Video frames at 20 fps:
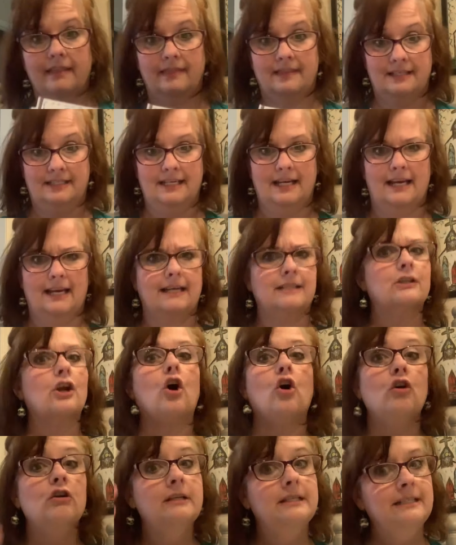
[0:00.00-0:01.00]
the text,
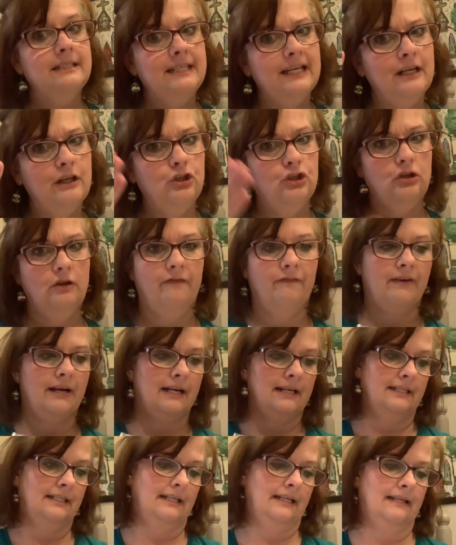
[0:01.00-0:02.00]
or did you
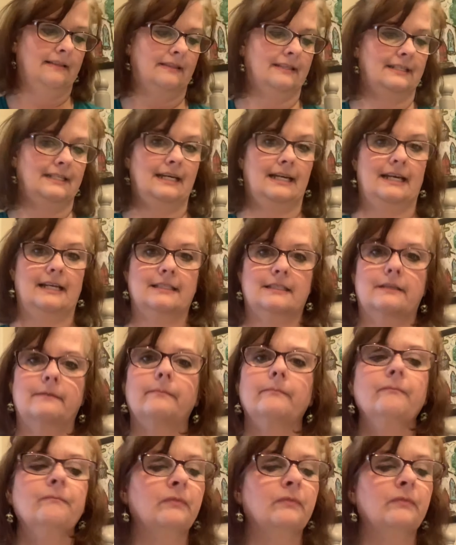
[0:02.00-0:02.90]
find it in the text?